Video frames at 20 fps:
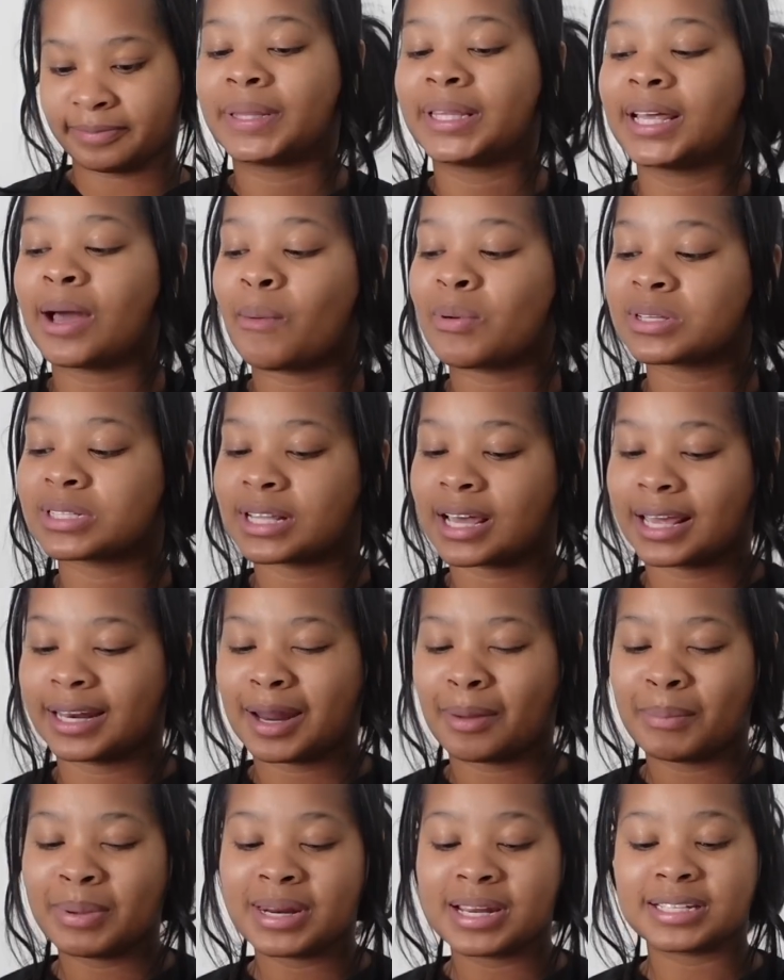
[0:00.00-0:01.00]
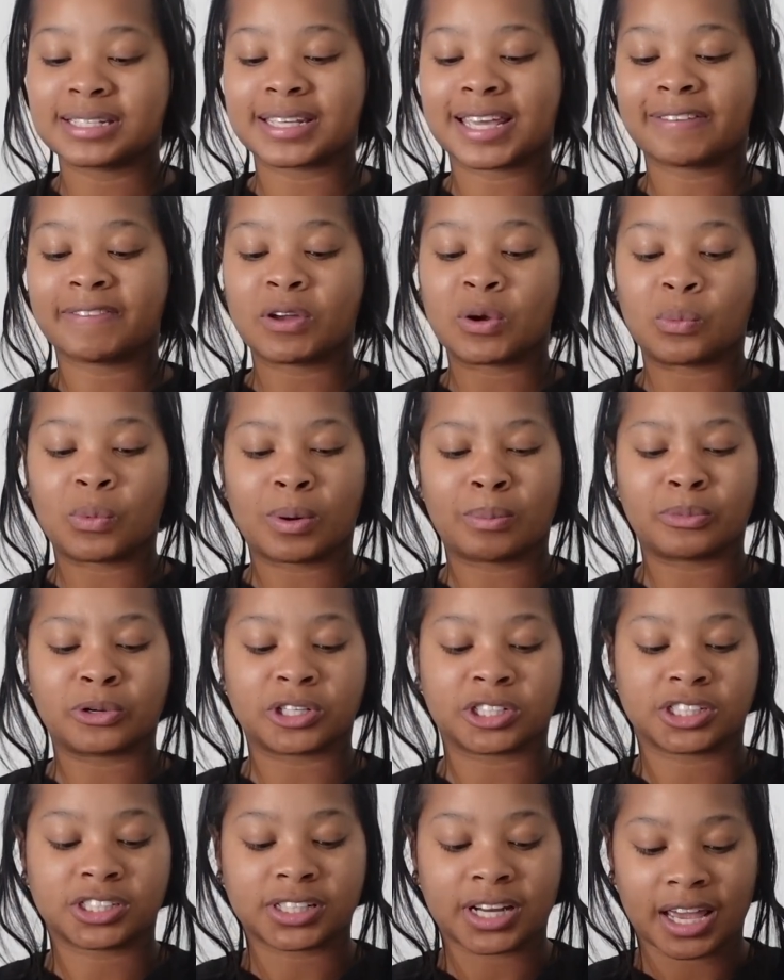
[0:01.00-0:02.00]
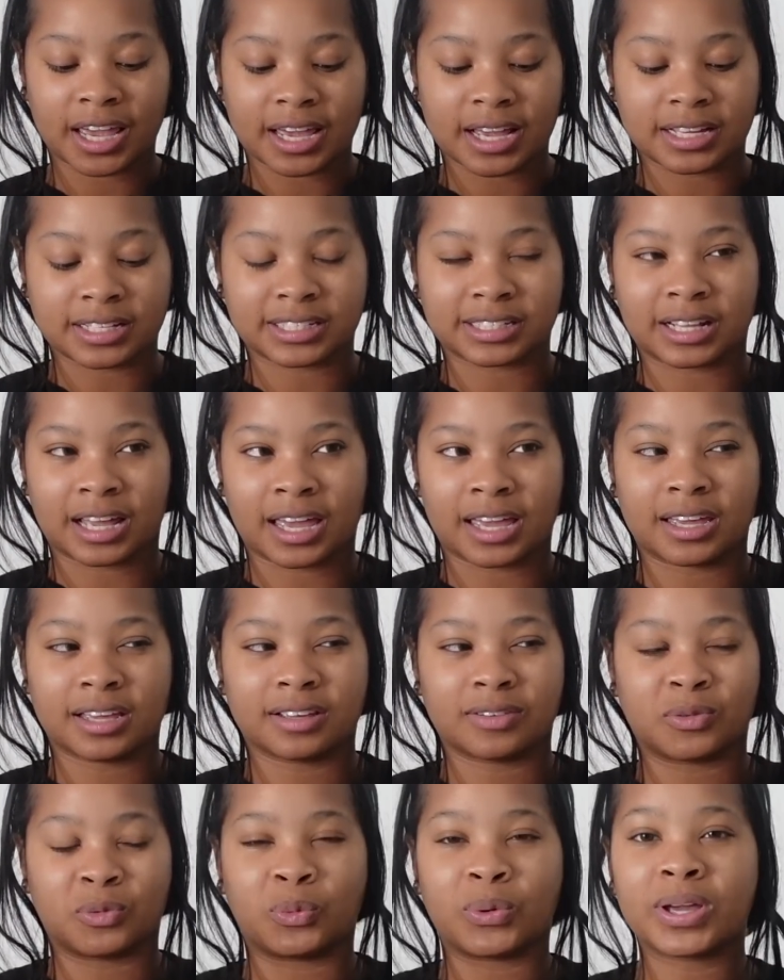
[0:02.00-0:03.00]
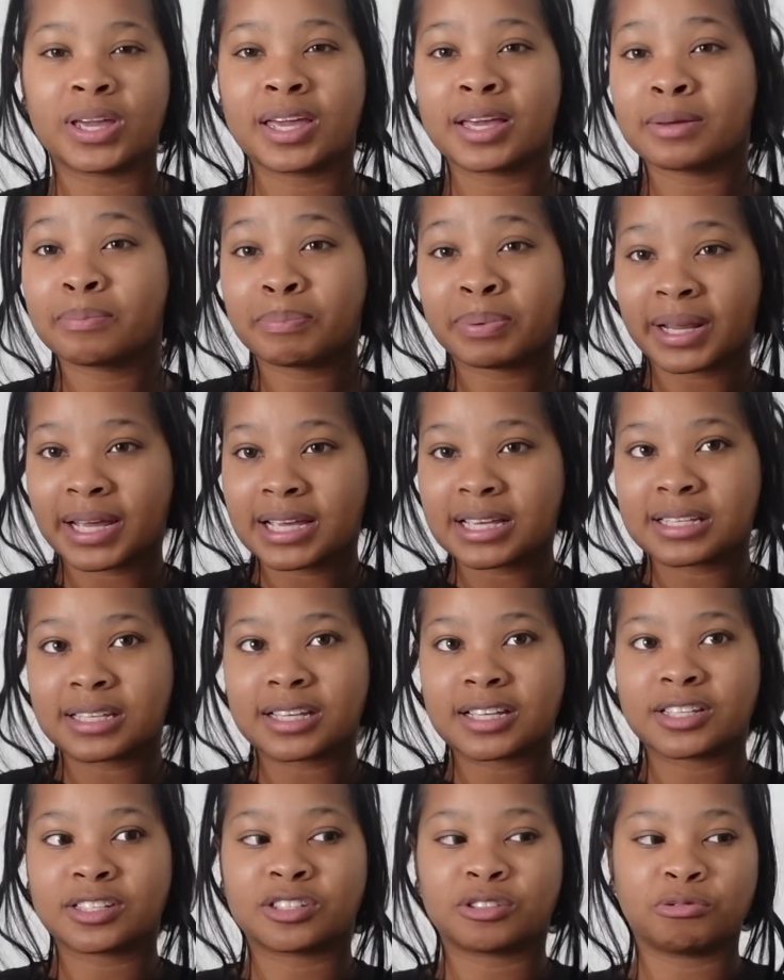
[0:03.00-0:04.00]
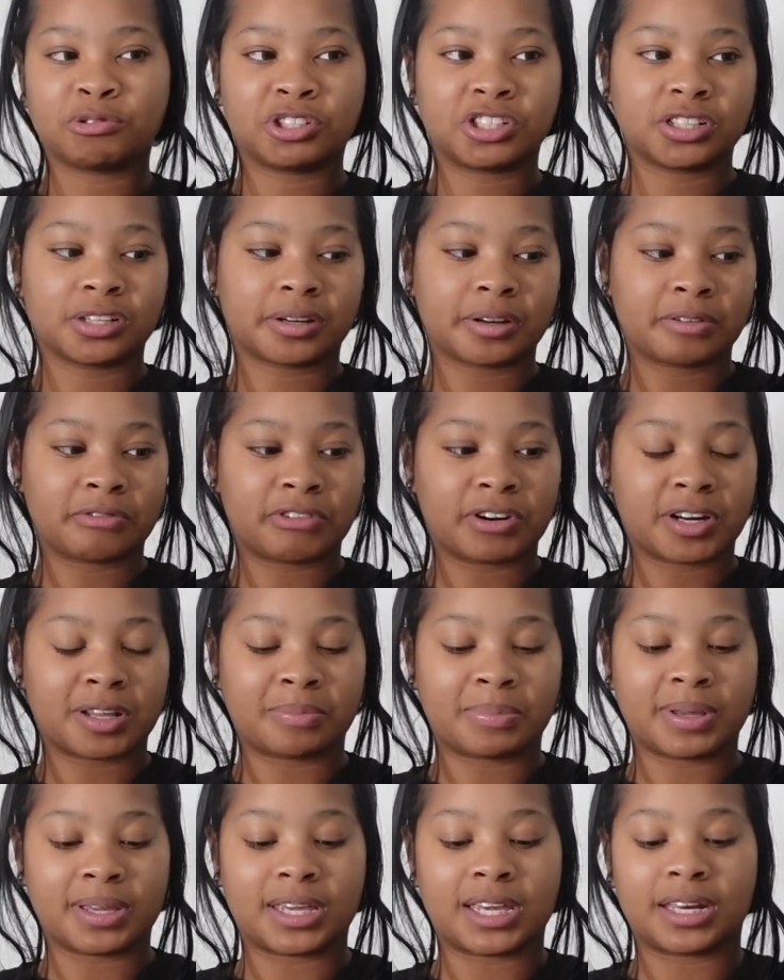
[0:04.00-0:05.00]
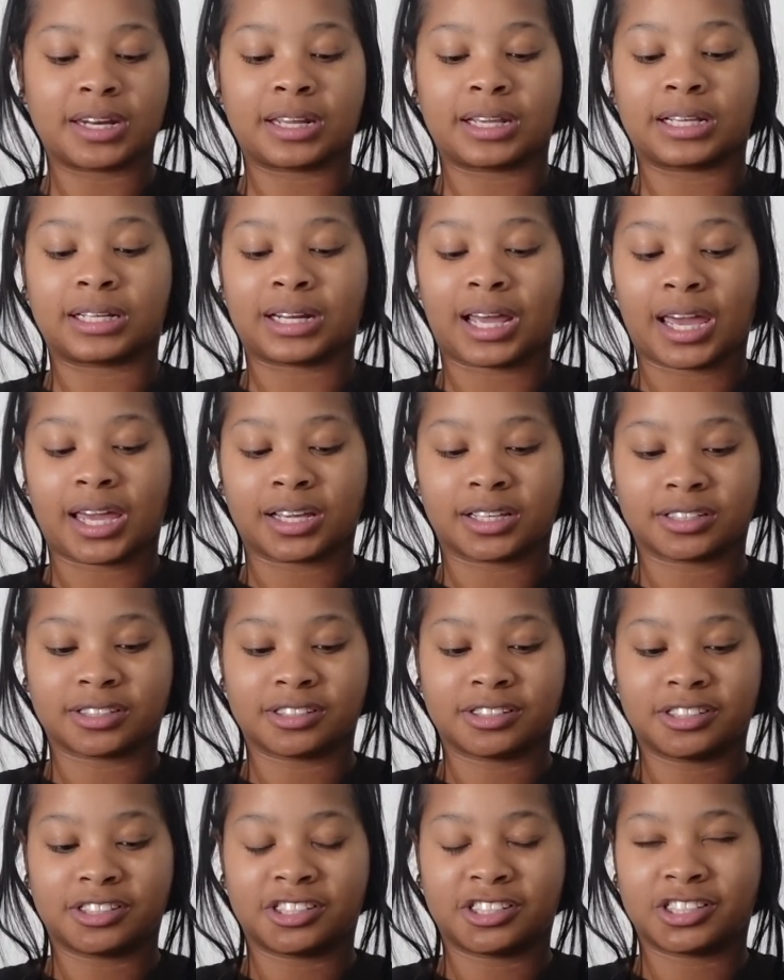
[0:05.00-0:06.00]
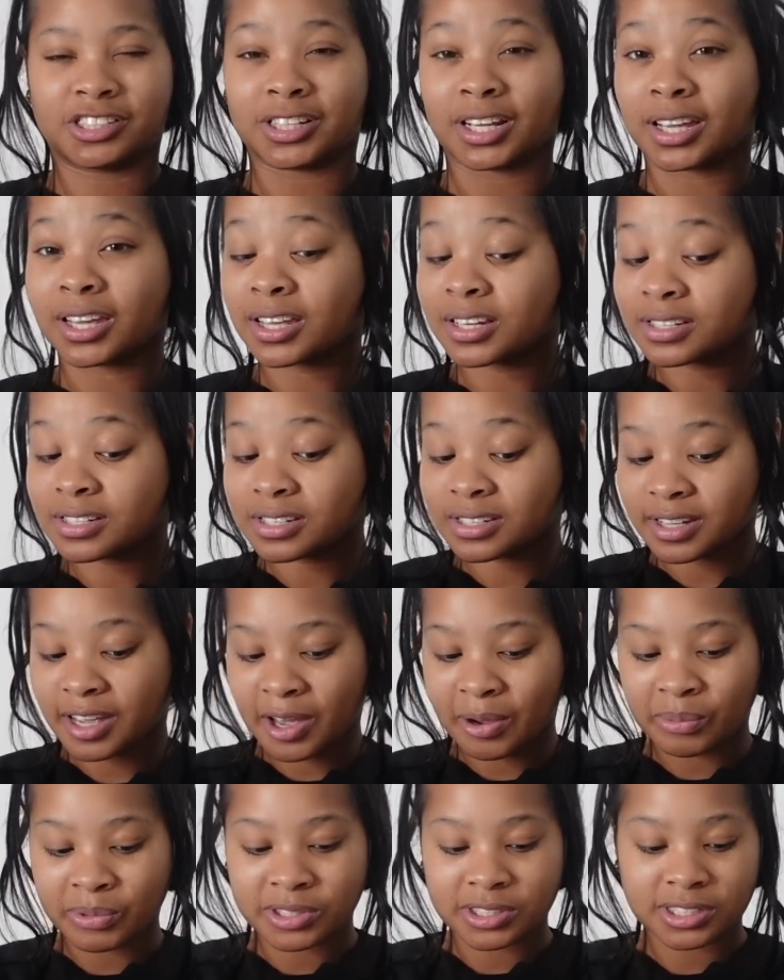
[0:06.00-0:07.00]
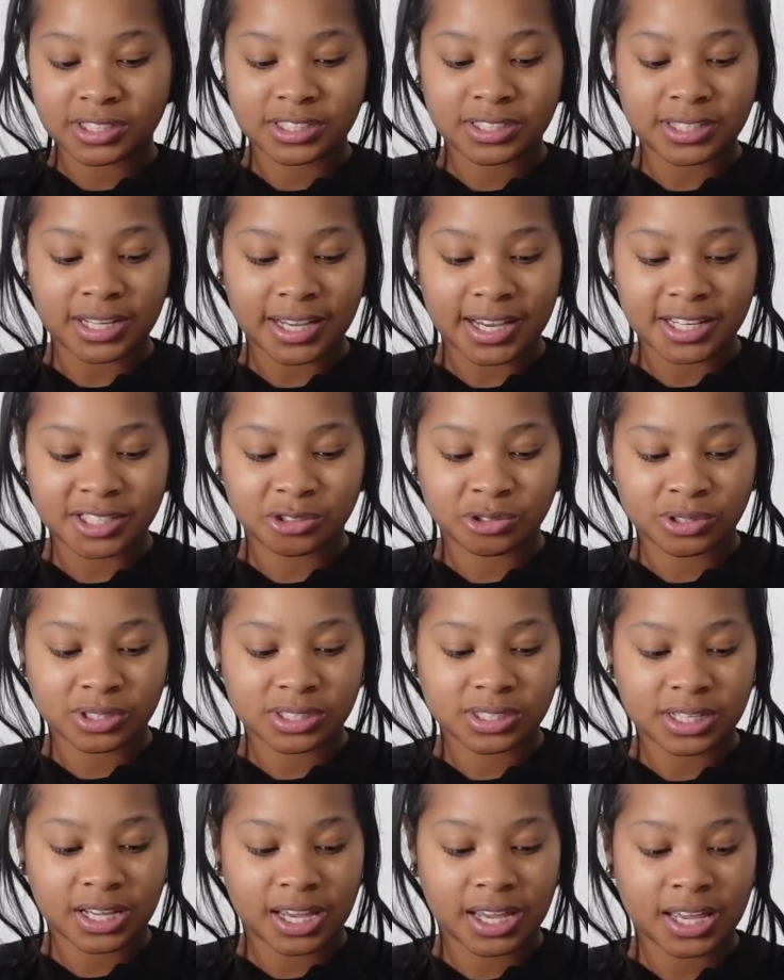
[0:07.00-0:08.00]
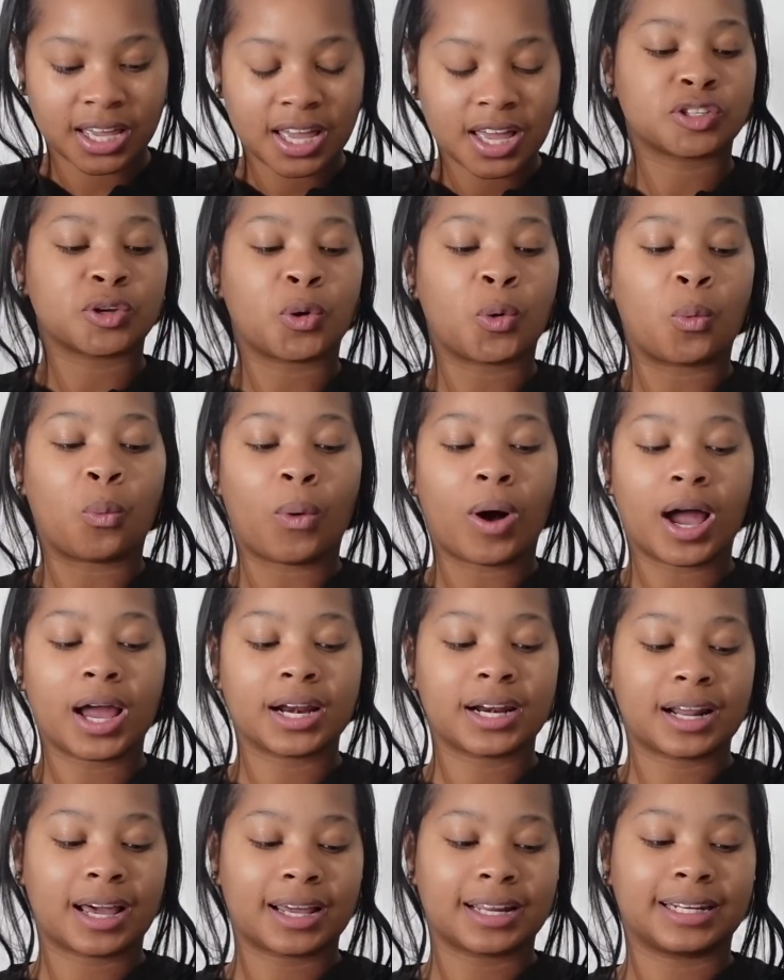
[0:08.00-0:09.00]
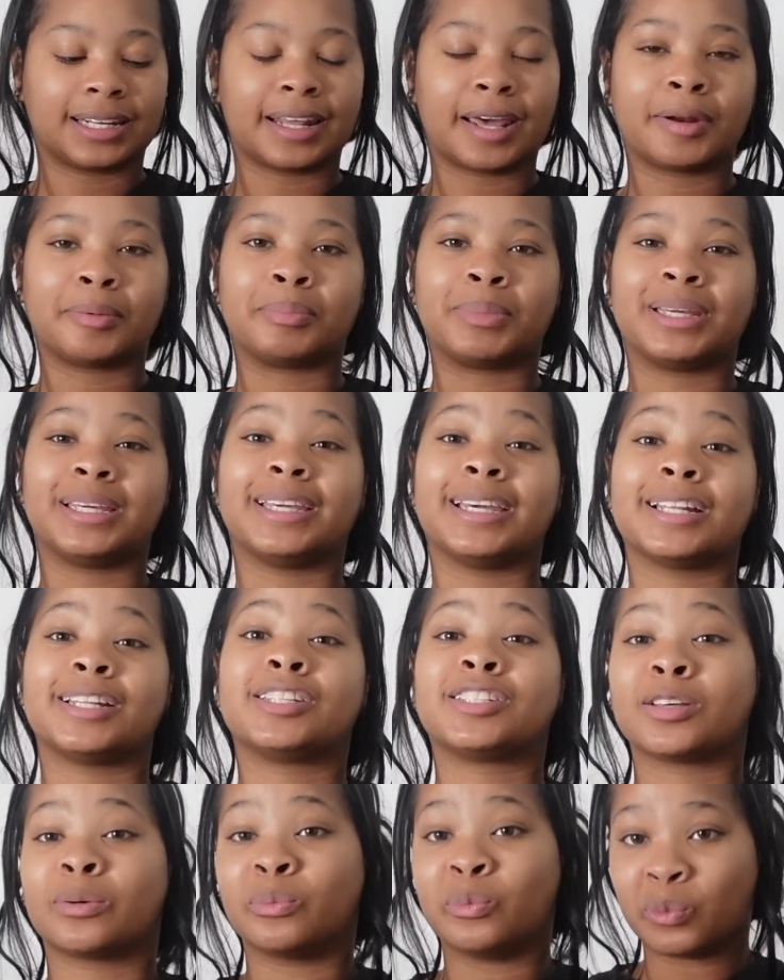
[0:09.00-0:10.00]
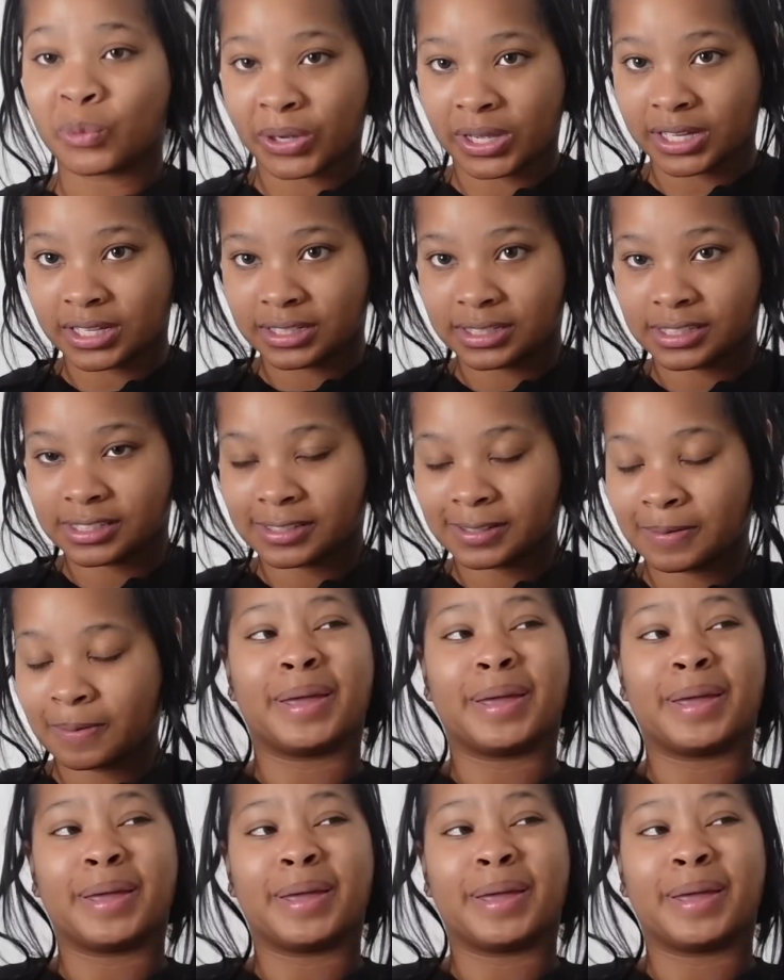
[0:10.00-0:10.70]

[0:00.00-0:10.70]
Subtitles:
And I was like, let me just give it one more chance. Like, wing places, you shouldn't really be getting like chicken sandwiches, I guess you could say. So why not let me get some wings?